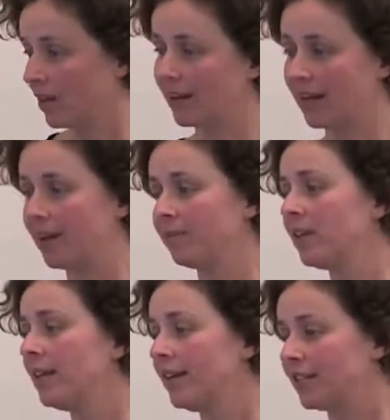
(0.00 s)
OK,
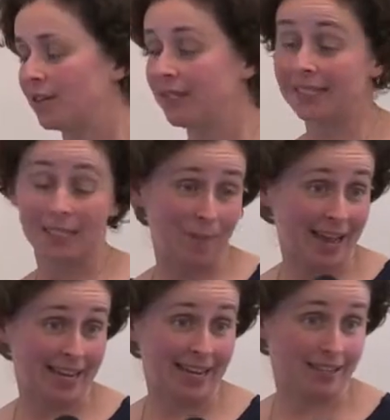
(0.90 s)
so this is the
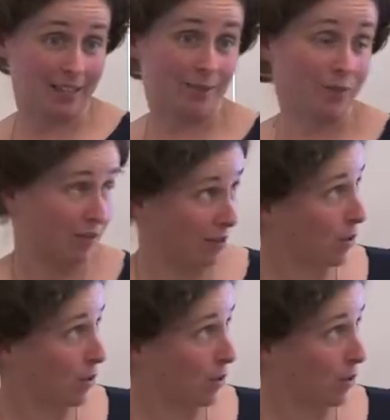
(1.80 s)
back end of the